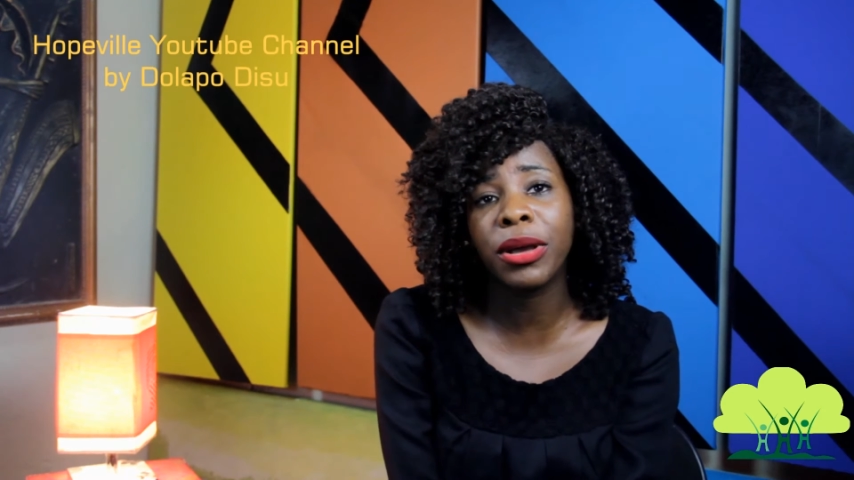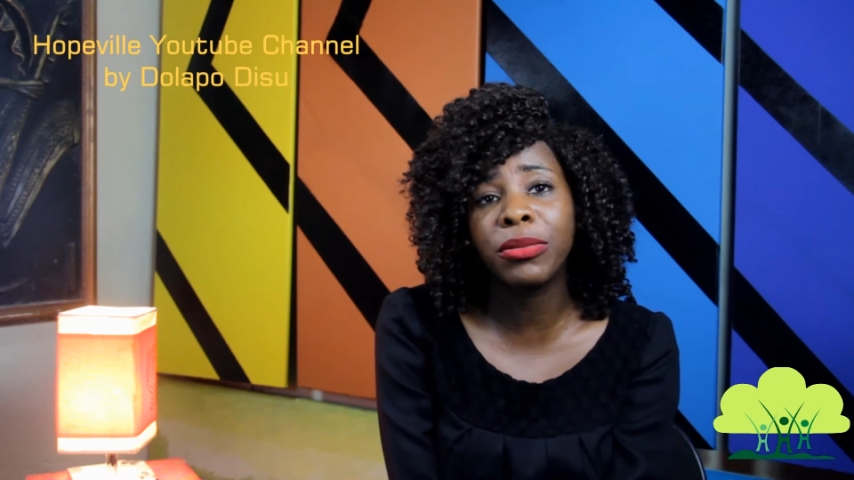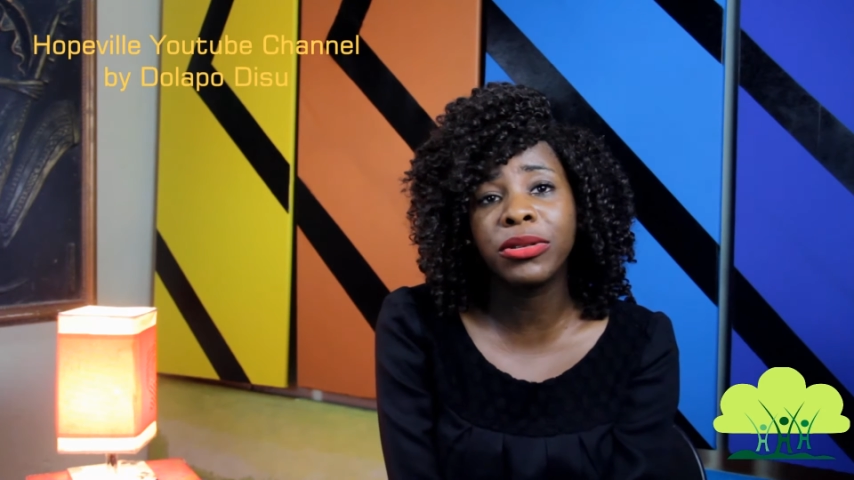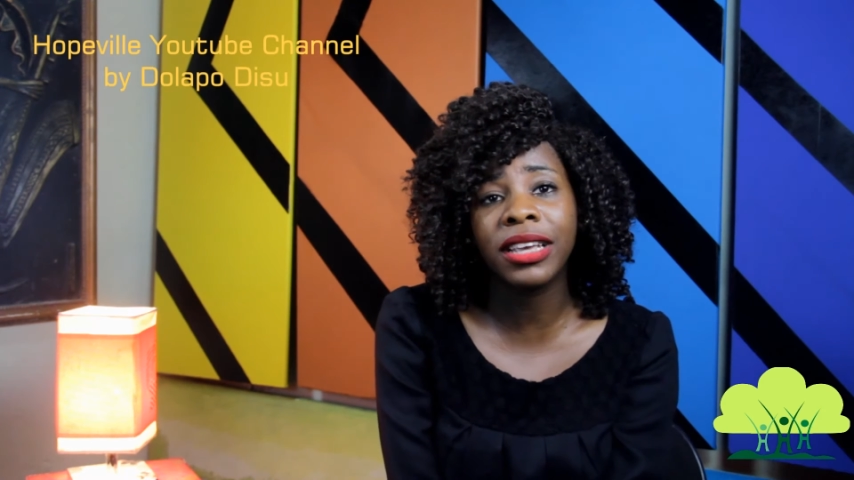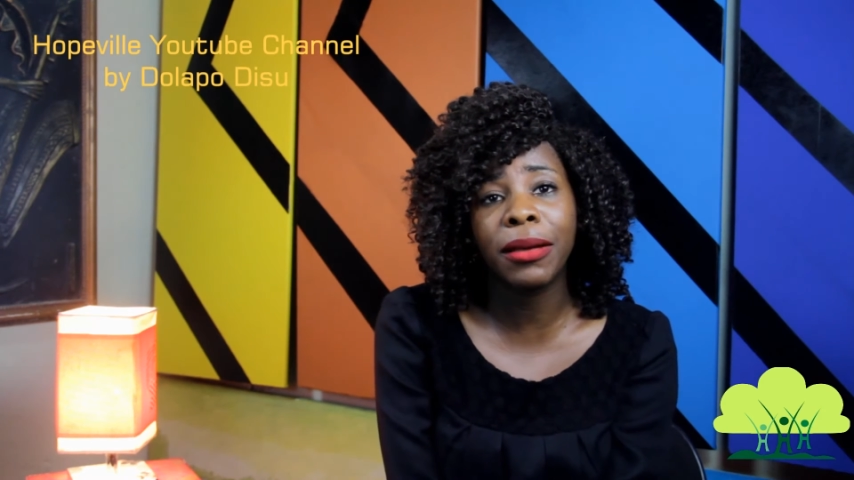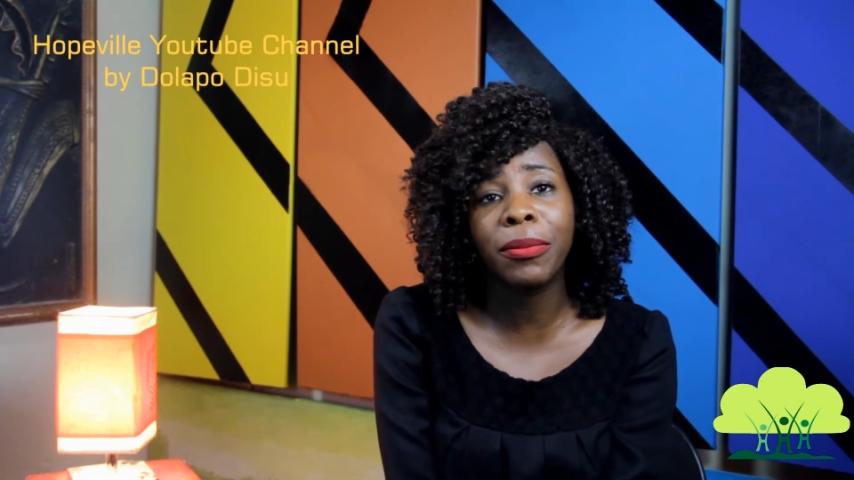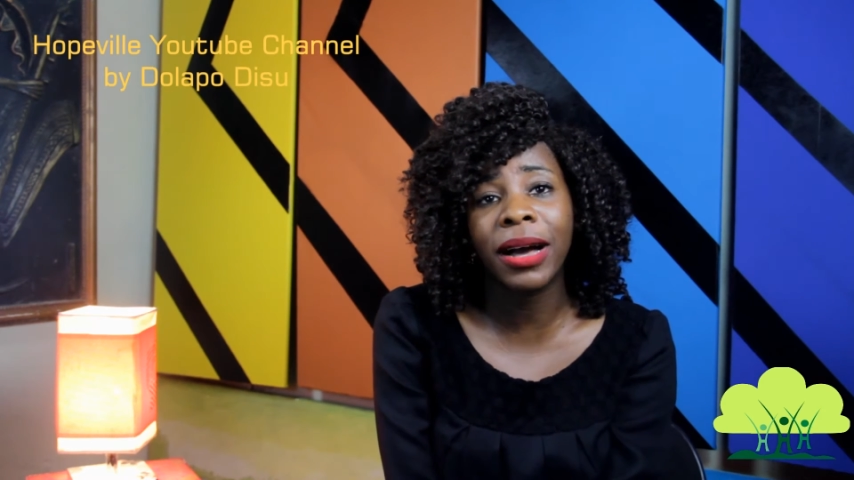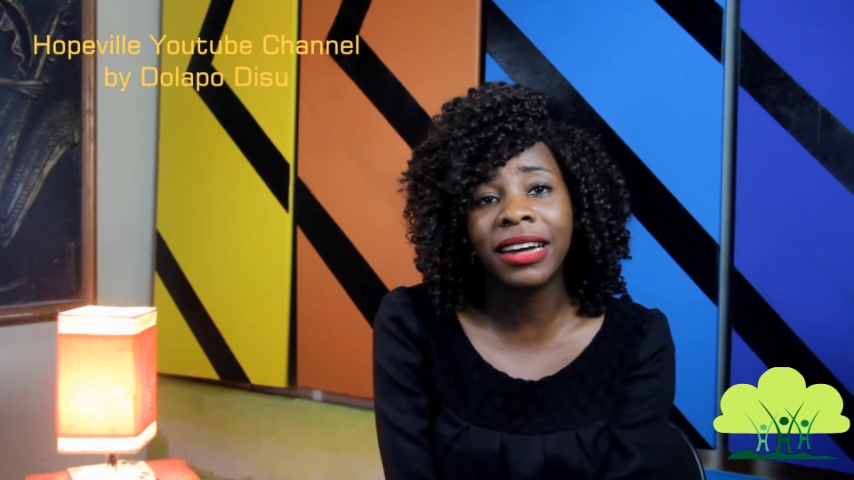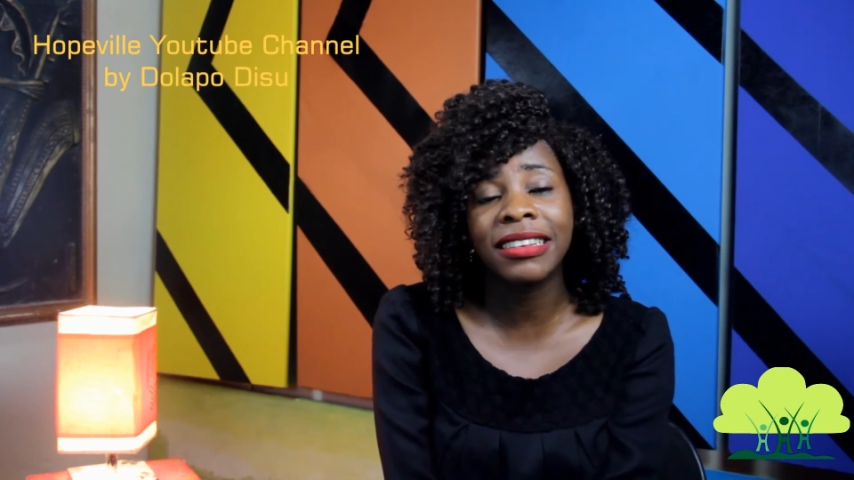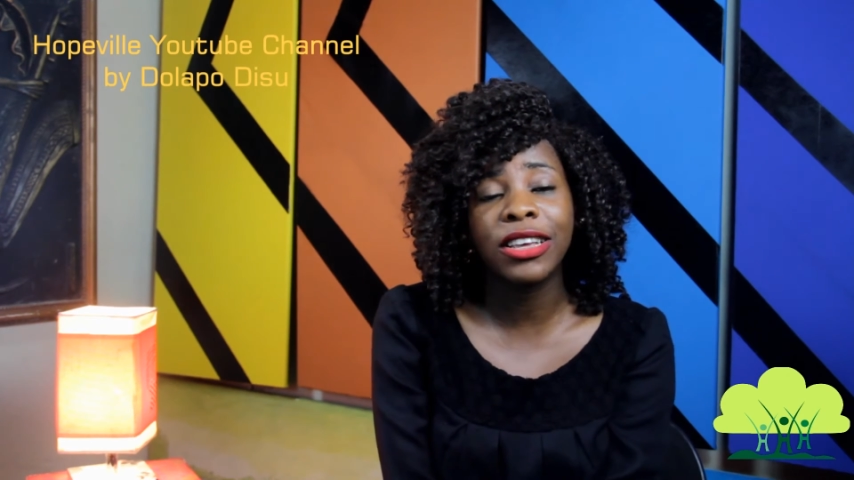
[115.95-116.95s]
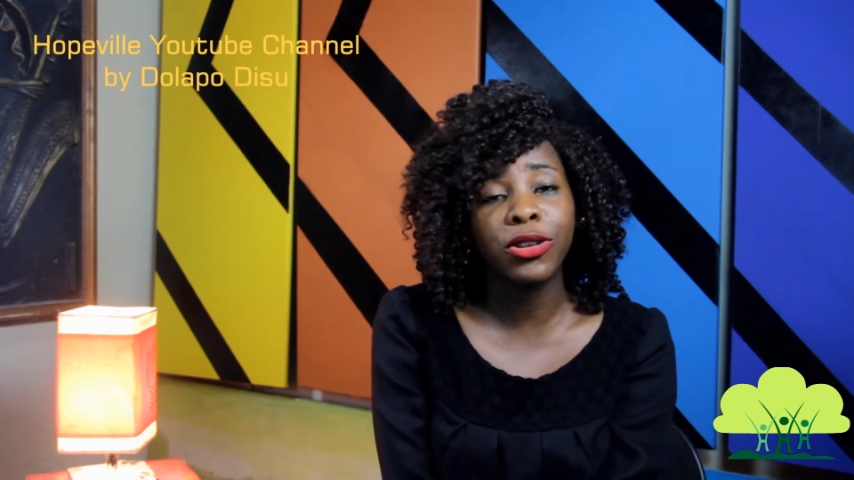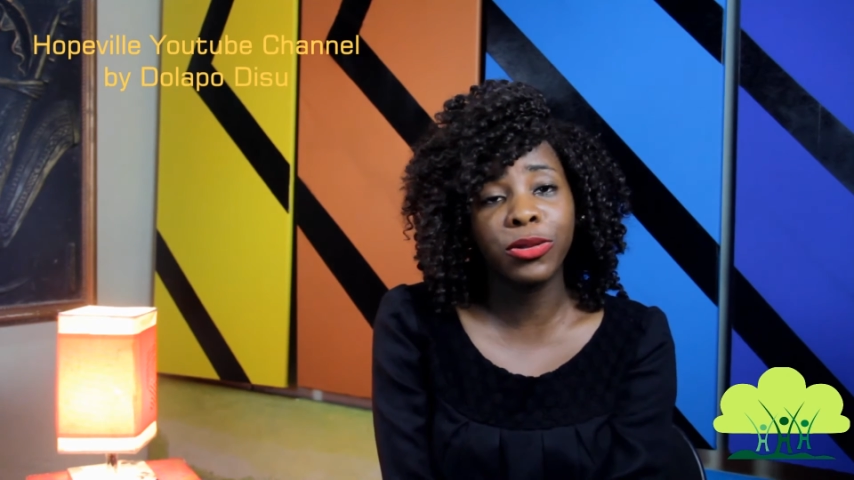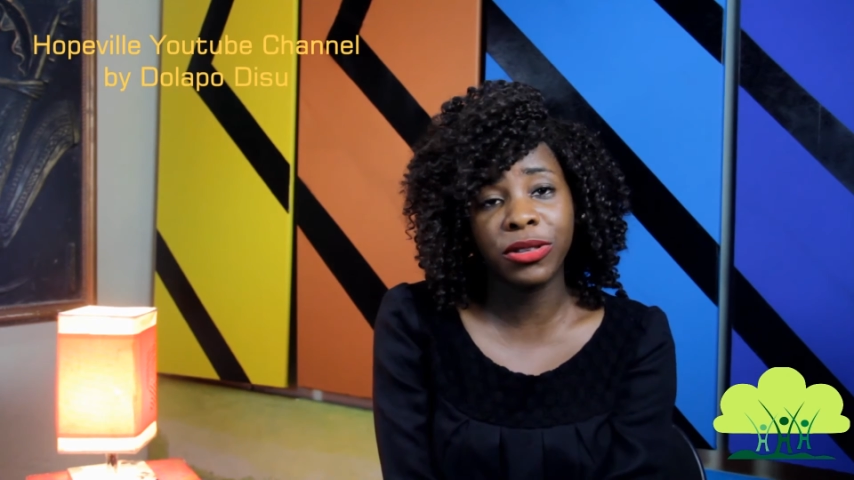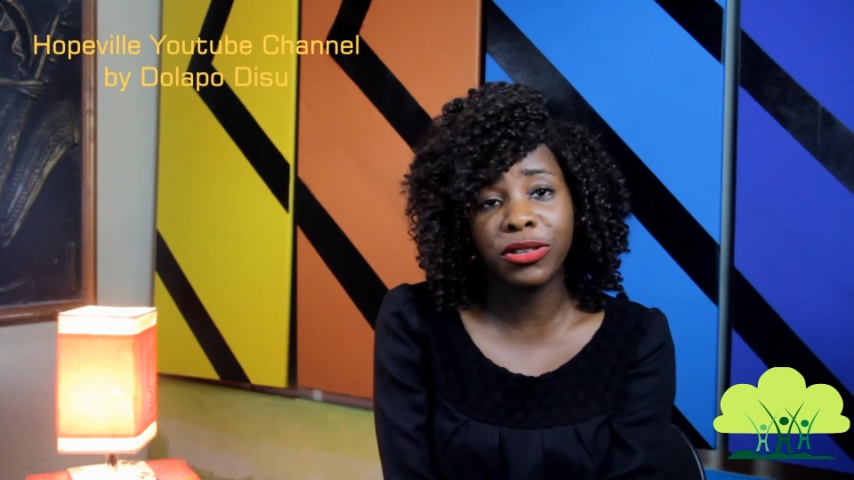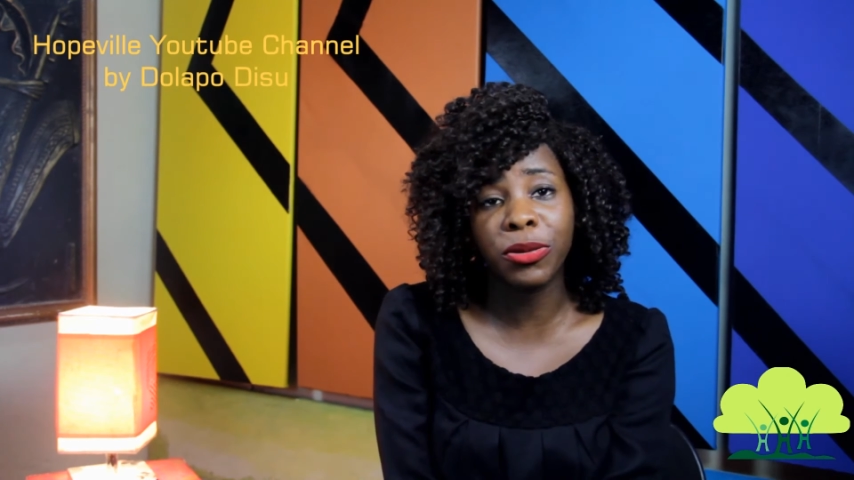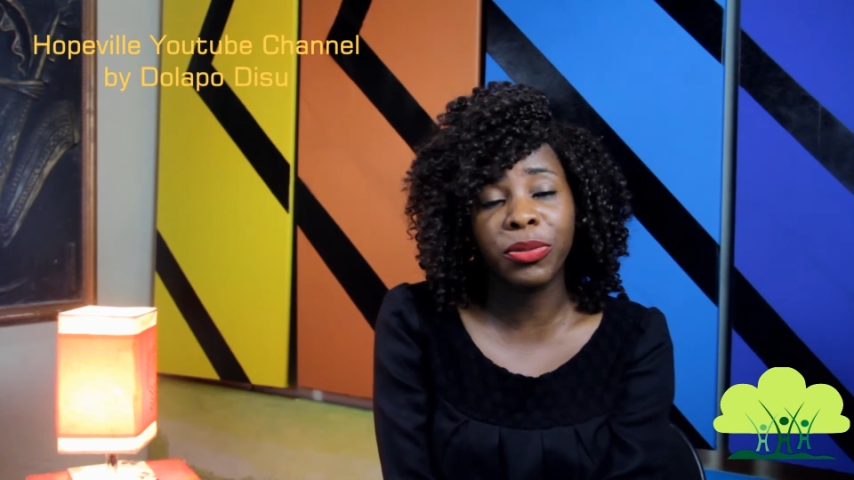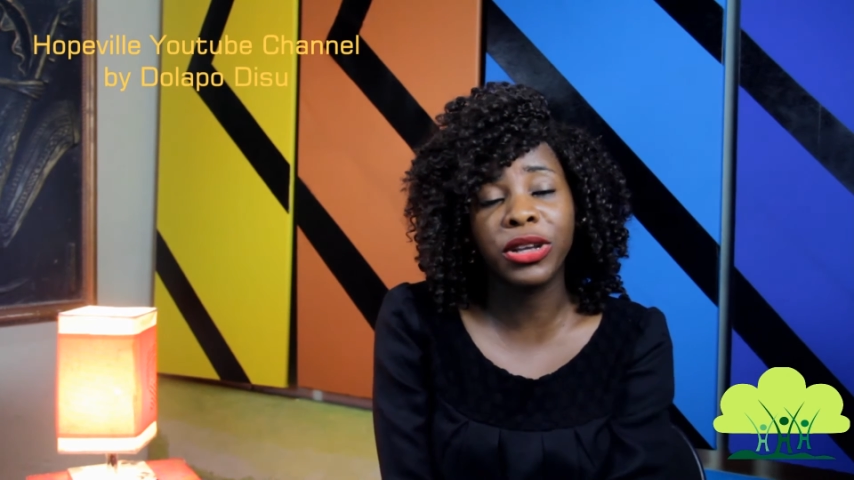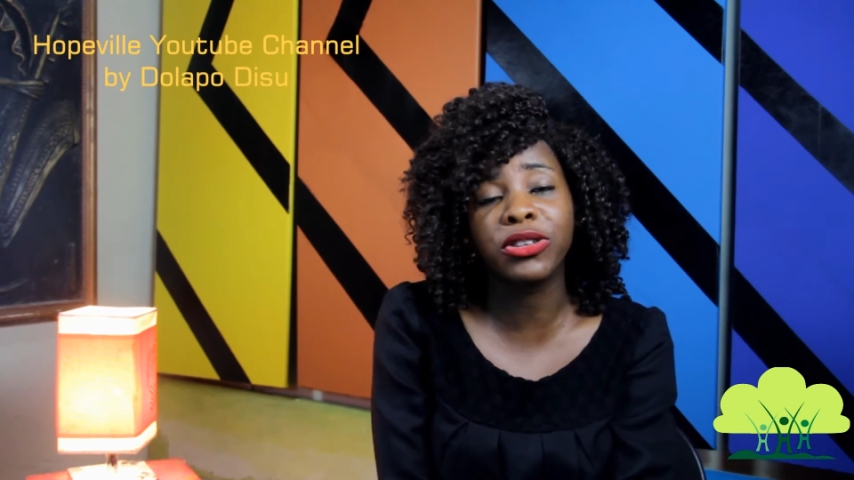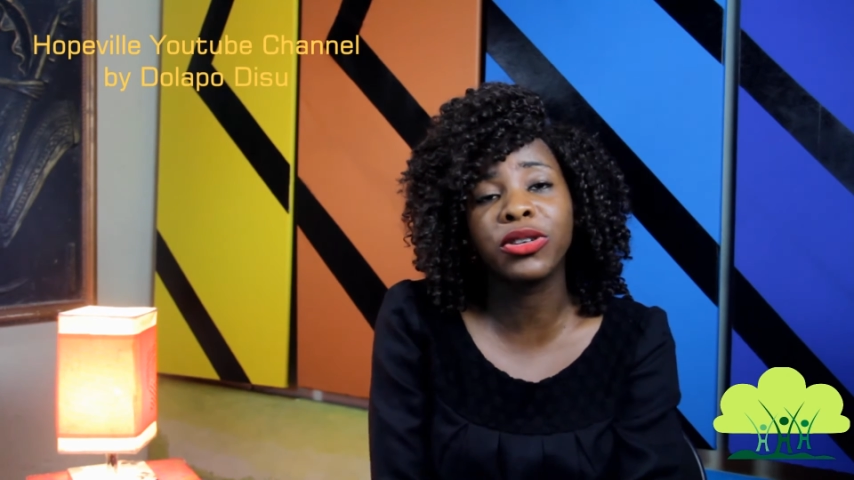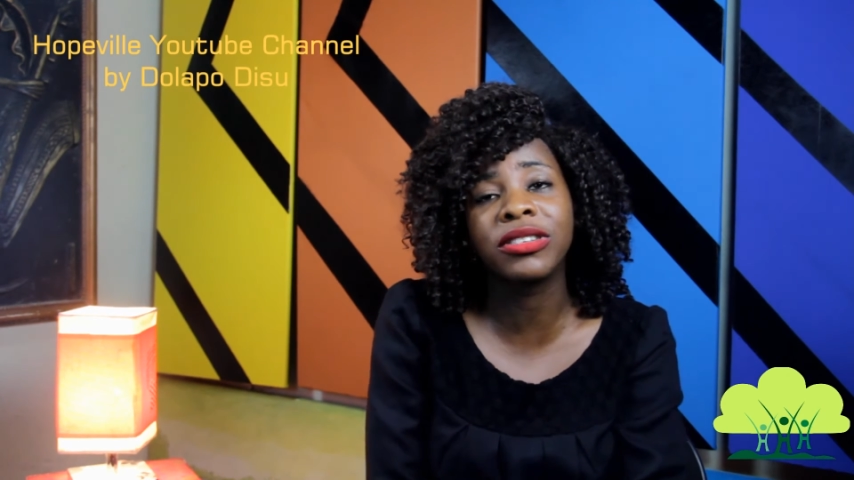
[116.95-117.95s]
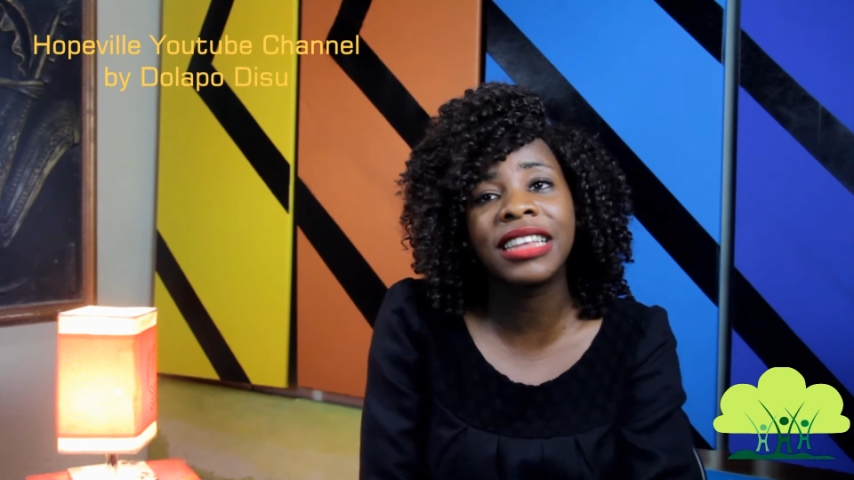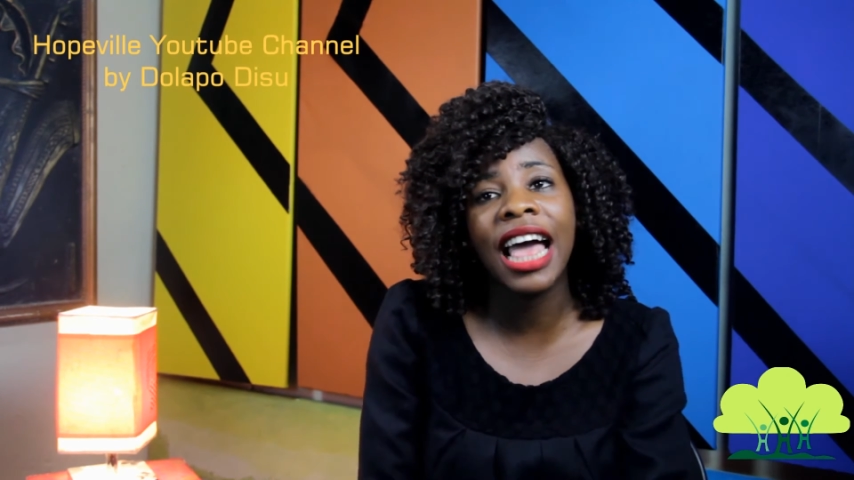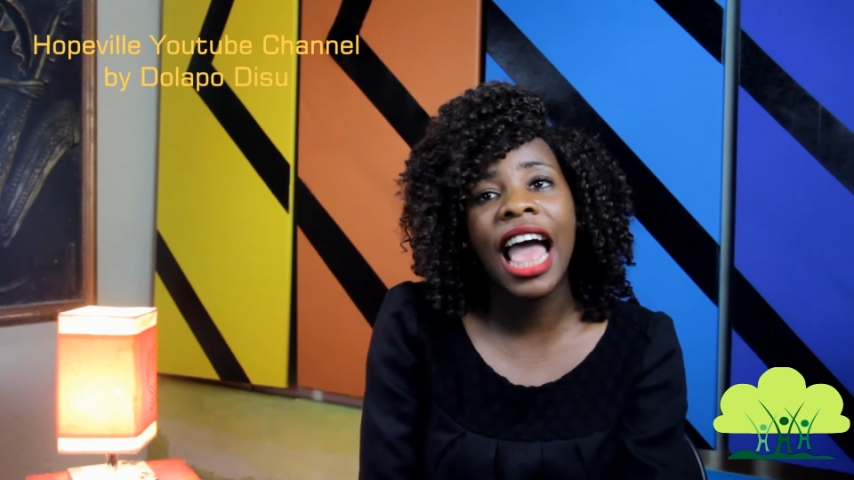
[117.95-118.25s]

we were able to get back. You'll see some pictures.